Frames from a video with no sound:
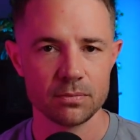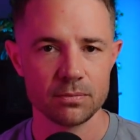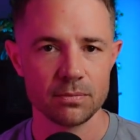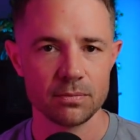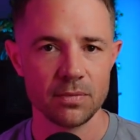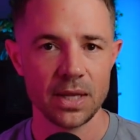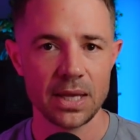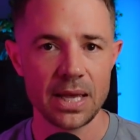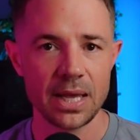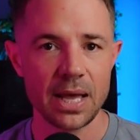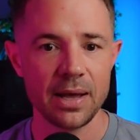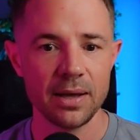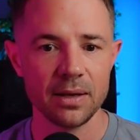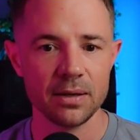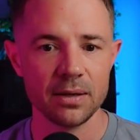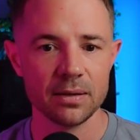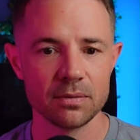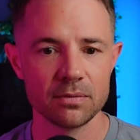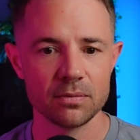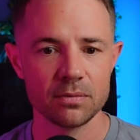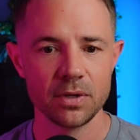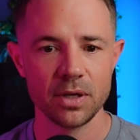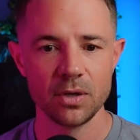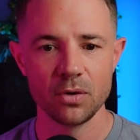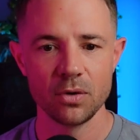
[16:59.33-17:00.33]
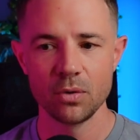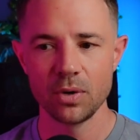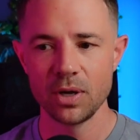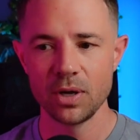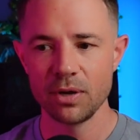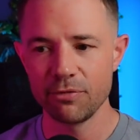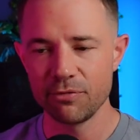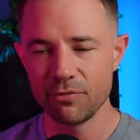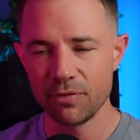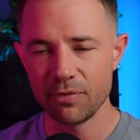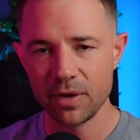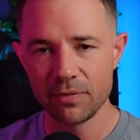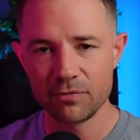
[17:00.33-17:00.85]
They can. You know,
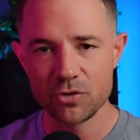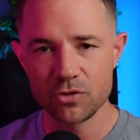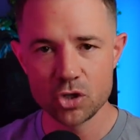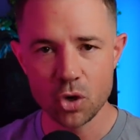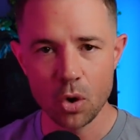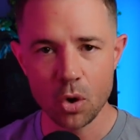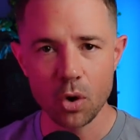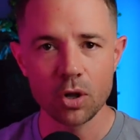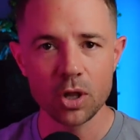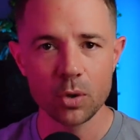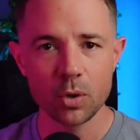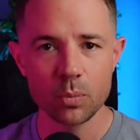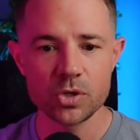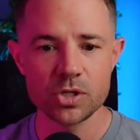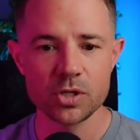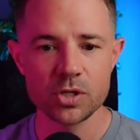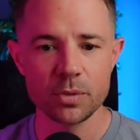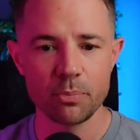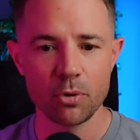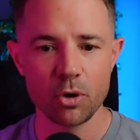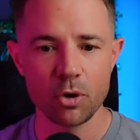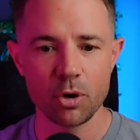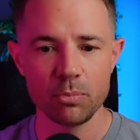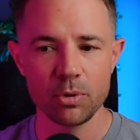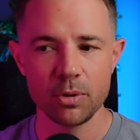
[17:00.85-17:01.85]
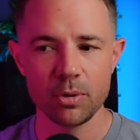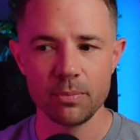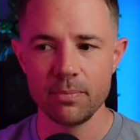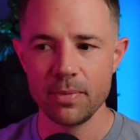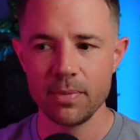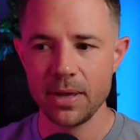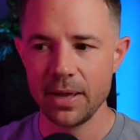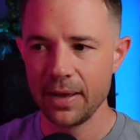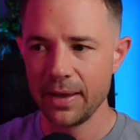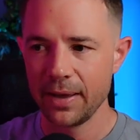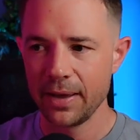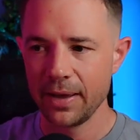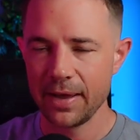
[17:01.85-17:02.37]
if chocolate was the problem,
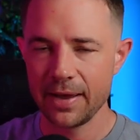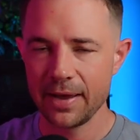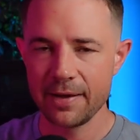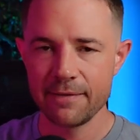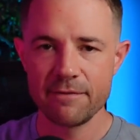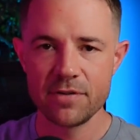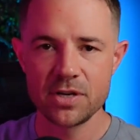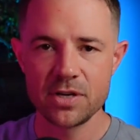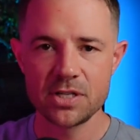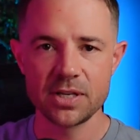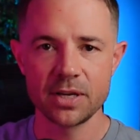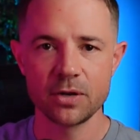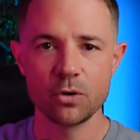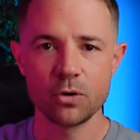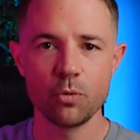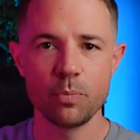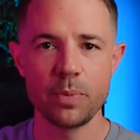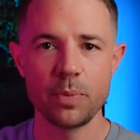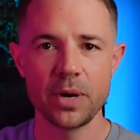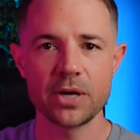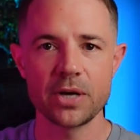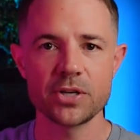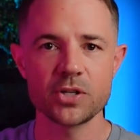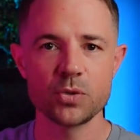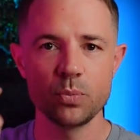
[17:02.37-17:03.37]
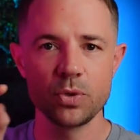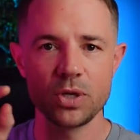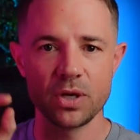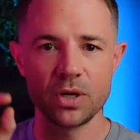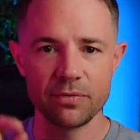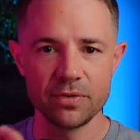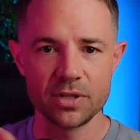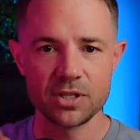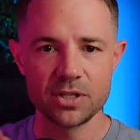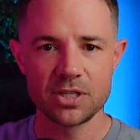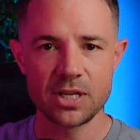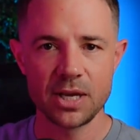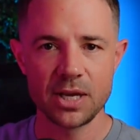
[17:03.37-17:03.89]
every single person would have
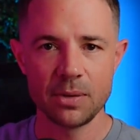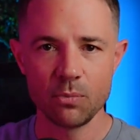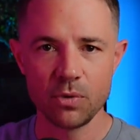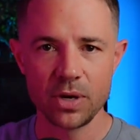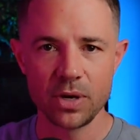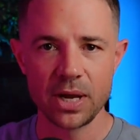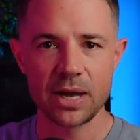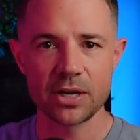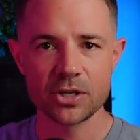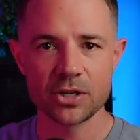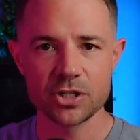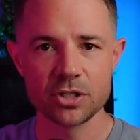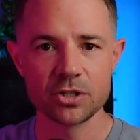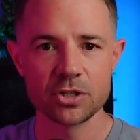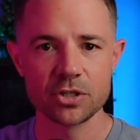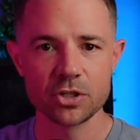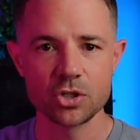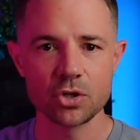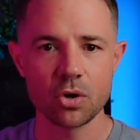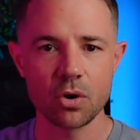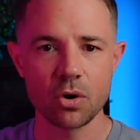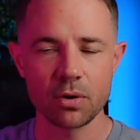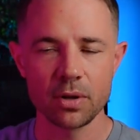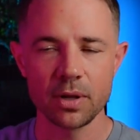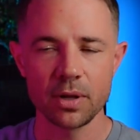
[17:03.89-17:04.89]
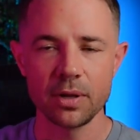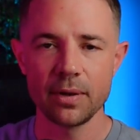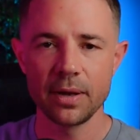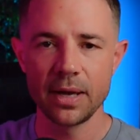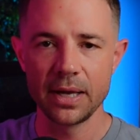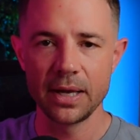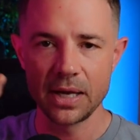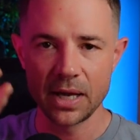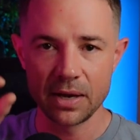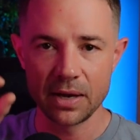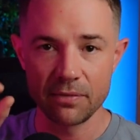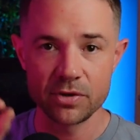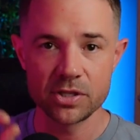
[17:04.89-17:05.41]
the same reaction to chocolate and
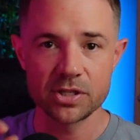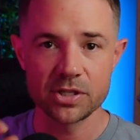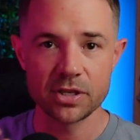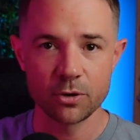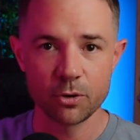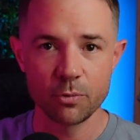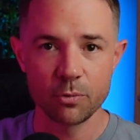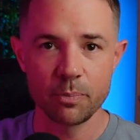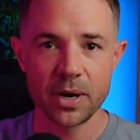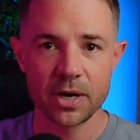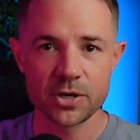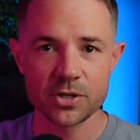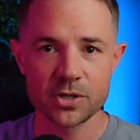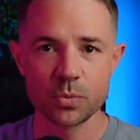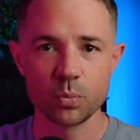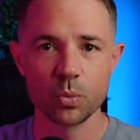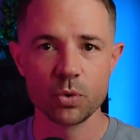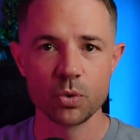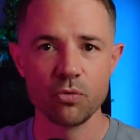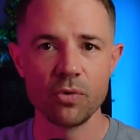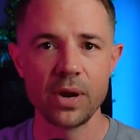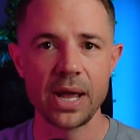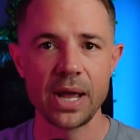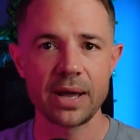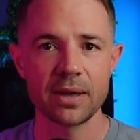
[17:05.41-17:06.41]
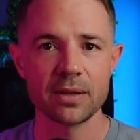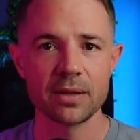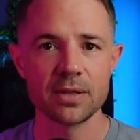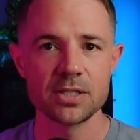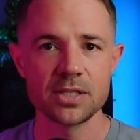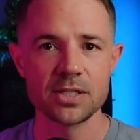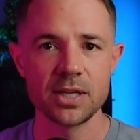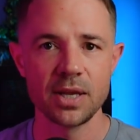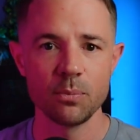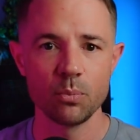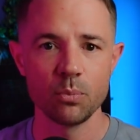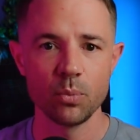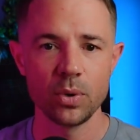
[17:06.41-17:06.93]
every single person would react the
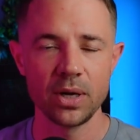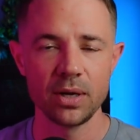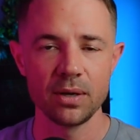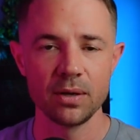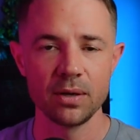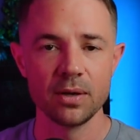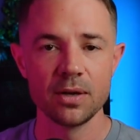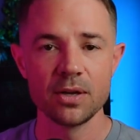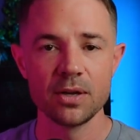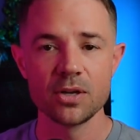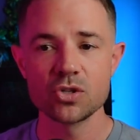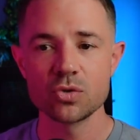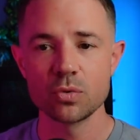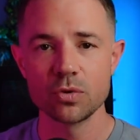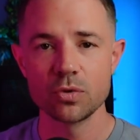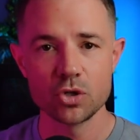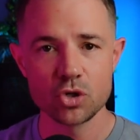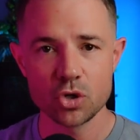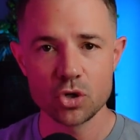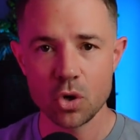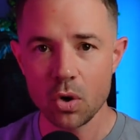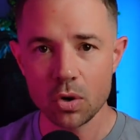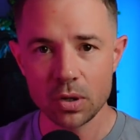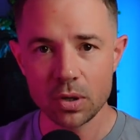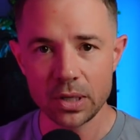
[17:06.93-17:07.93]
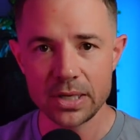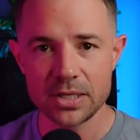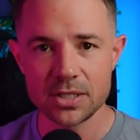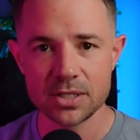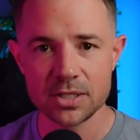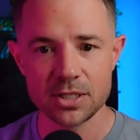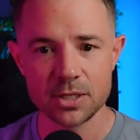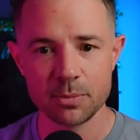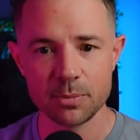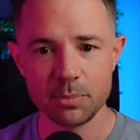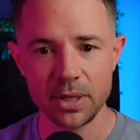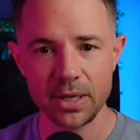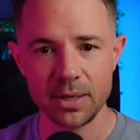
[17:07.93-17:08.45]
same way. So the chocolate isn't
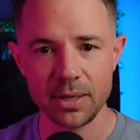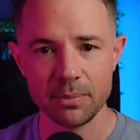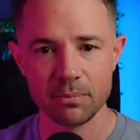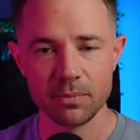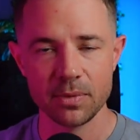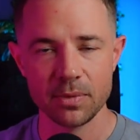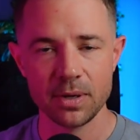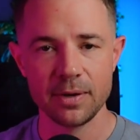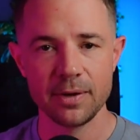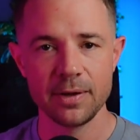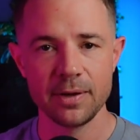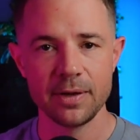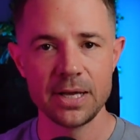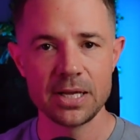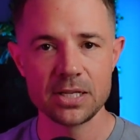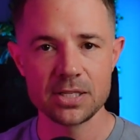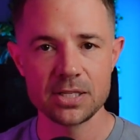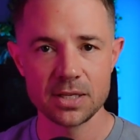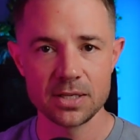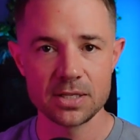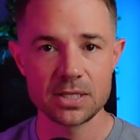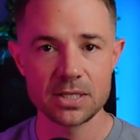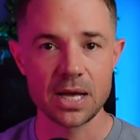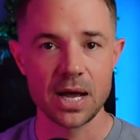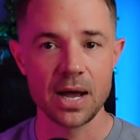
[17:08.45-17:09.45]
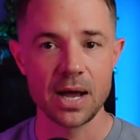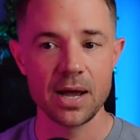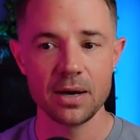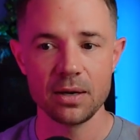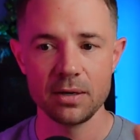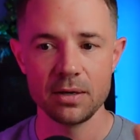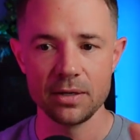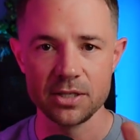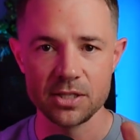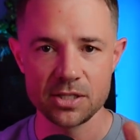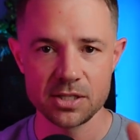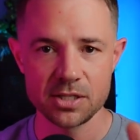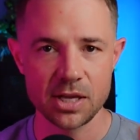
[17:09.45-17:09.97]
to blame. It's
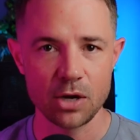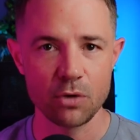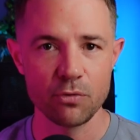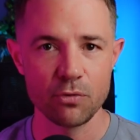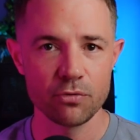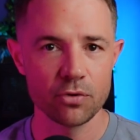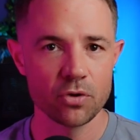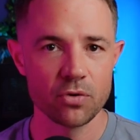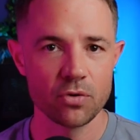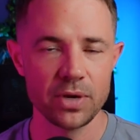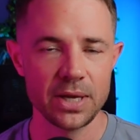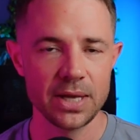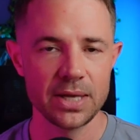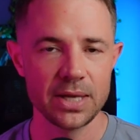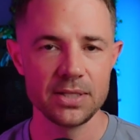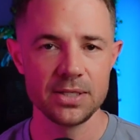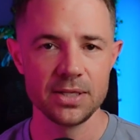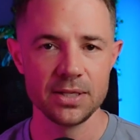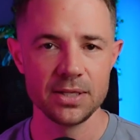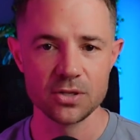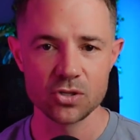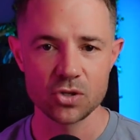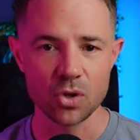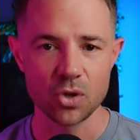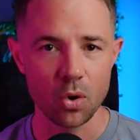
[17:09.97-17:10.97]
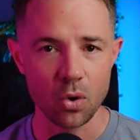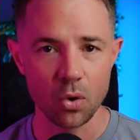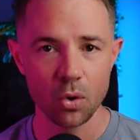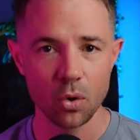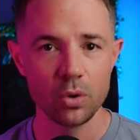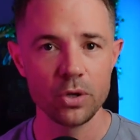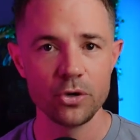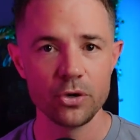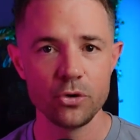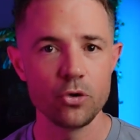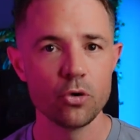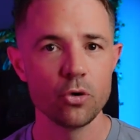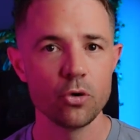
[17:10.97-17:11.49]
entirely self-created. It's all
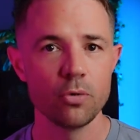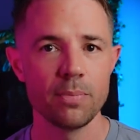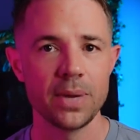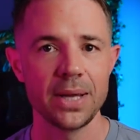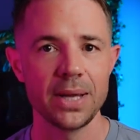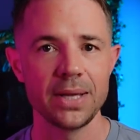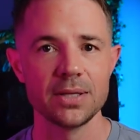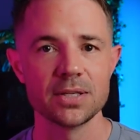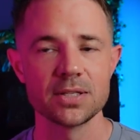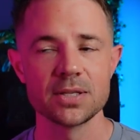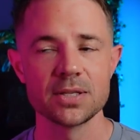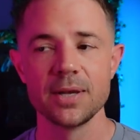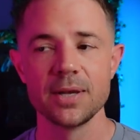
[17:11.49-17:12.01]
in your mind.